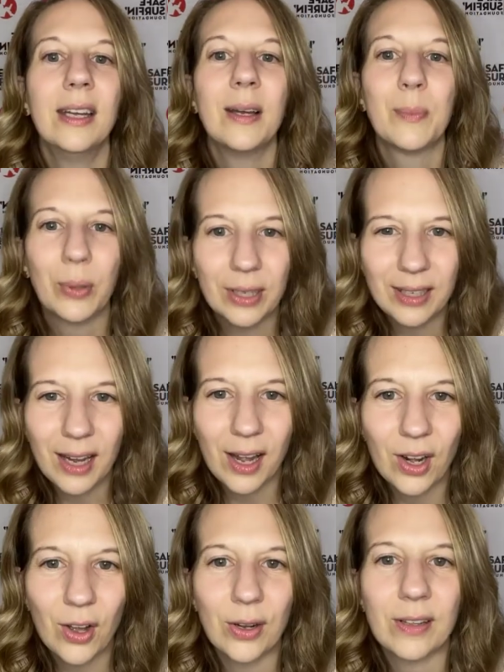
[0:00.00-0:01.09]
put it
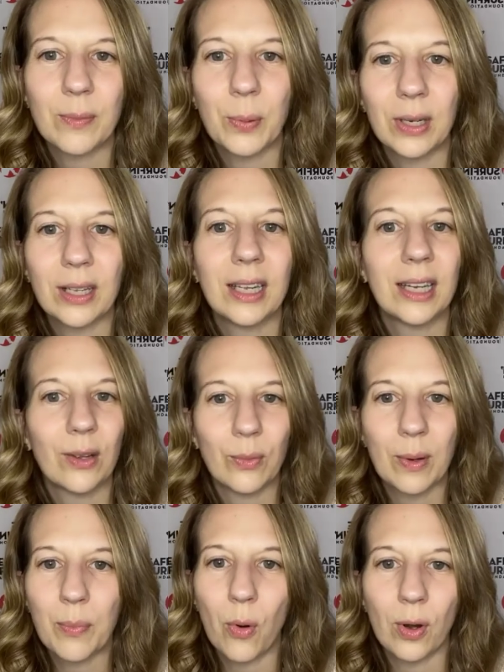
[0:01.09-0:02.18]
on notice, get it
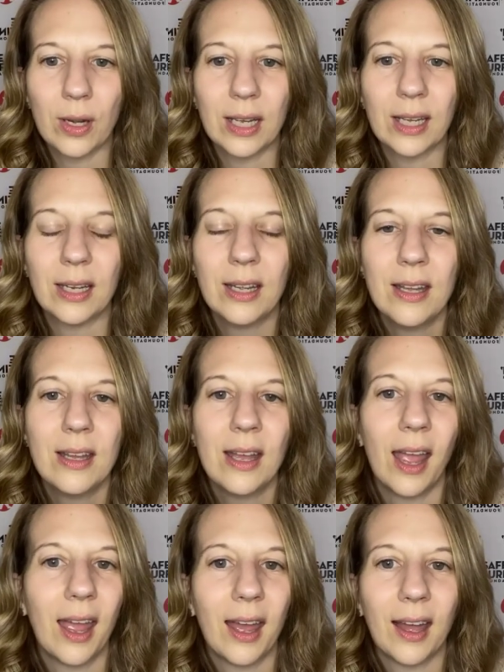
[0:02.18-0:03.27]
reported.
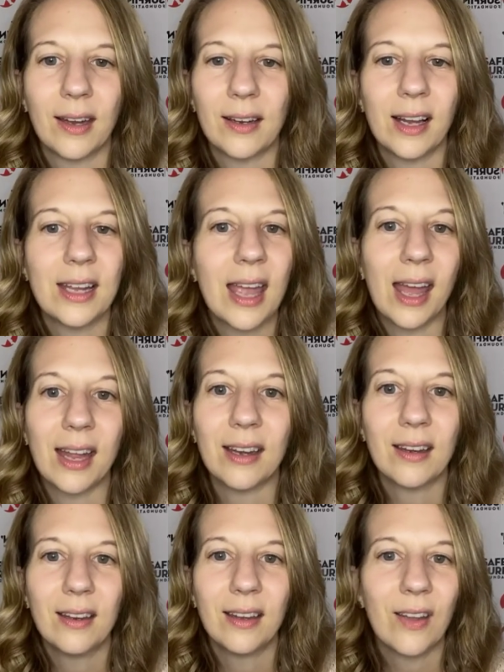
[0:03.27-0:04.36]
And
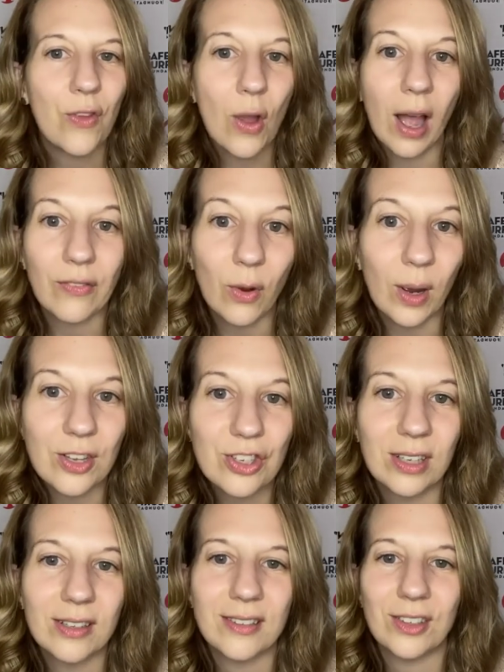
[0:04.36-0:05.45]
again, if you have
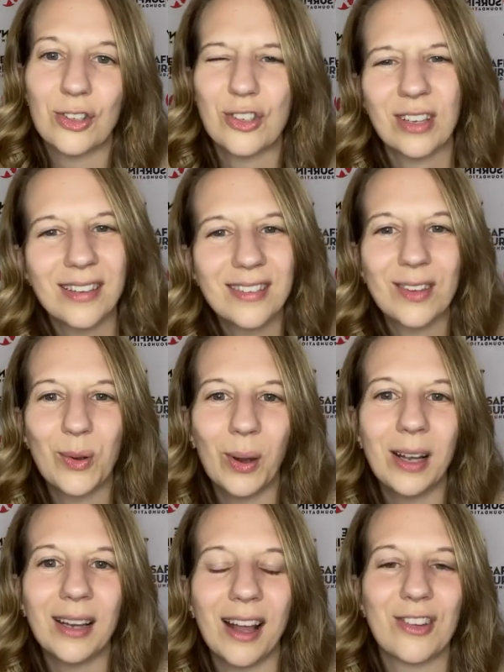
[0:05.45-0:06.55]
questions and you're just
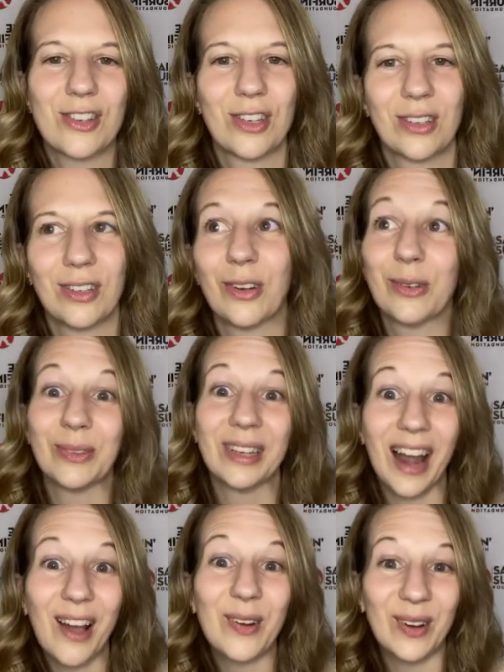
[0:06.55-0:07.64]

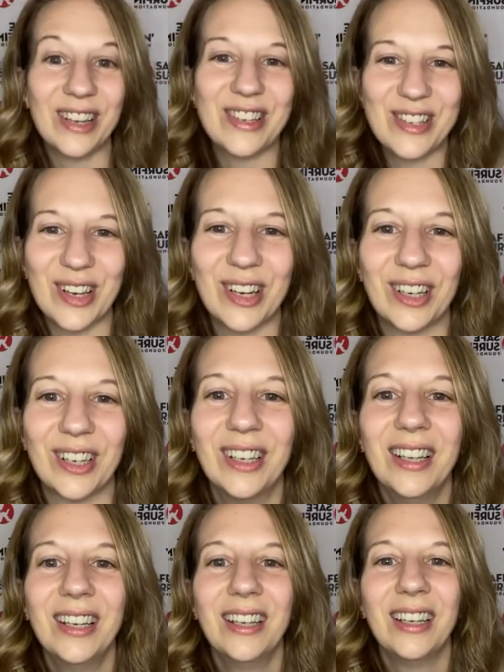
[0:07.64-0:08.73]
not quite sure
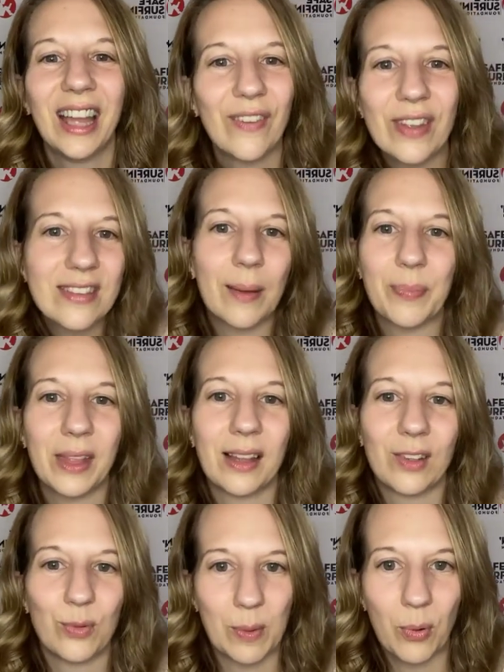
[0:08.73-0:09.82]
if it's something
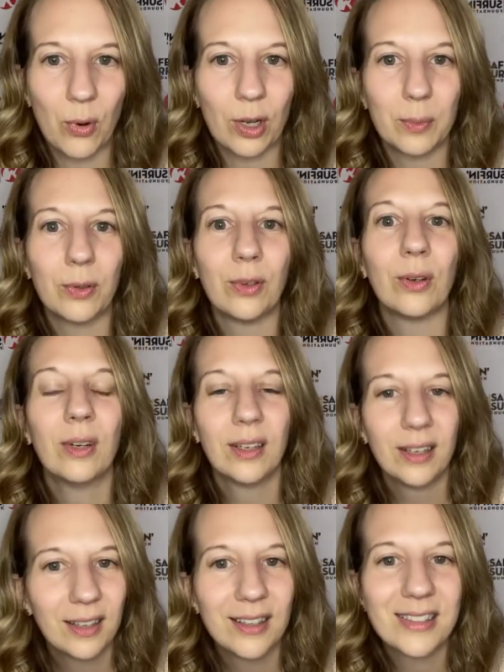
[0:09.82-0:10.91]
that's reportable,
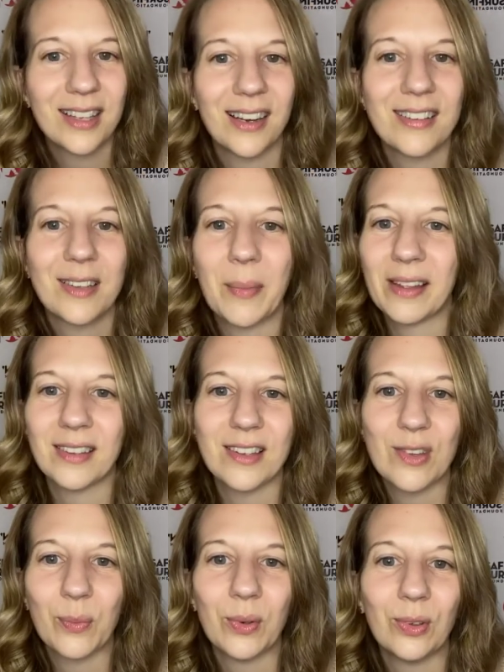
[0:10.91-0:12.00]
send us a
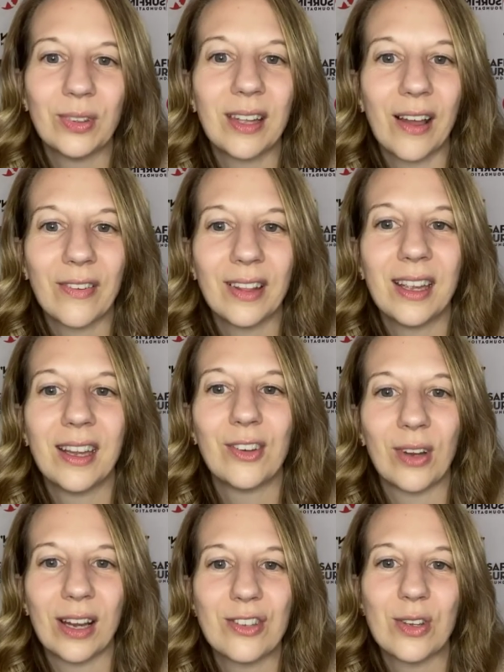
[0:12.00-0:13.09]
message and we'll definitely
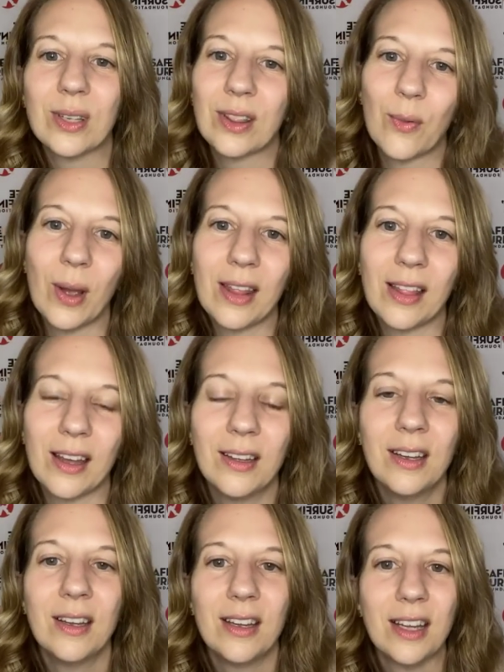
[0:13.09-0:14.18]
direct you in the way that
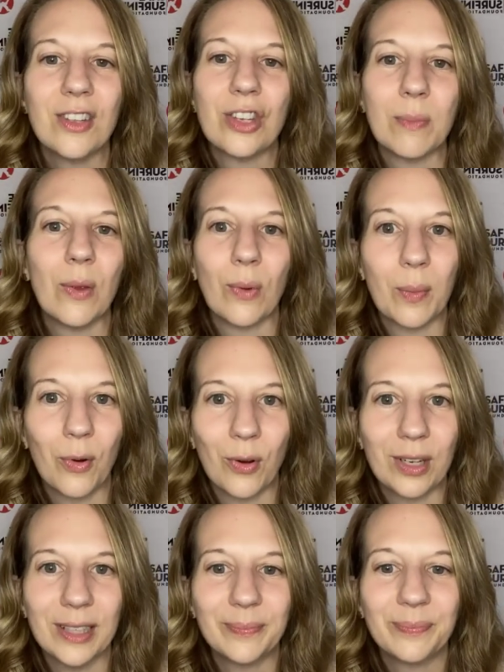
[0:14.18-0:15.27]
it should be
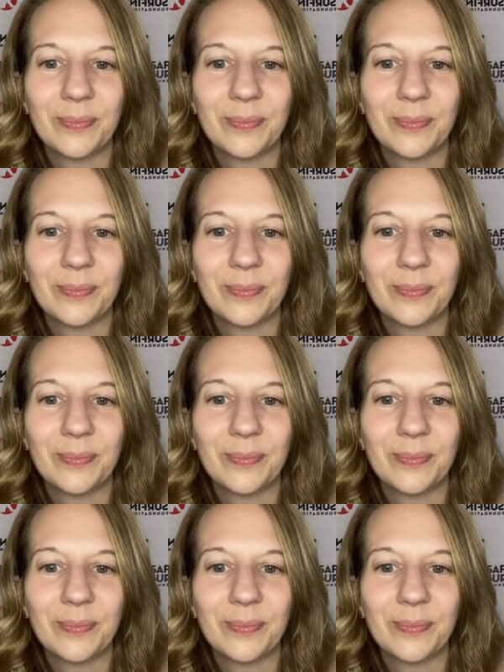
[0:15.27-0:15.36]
reported.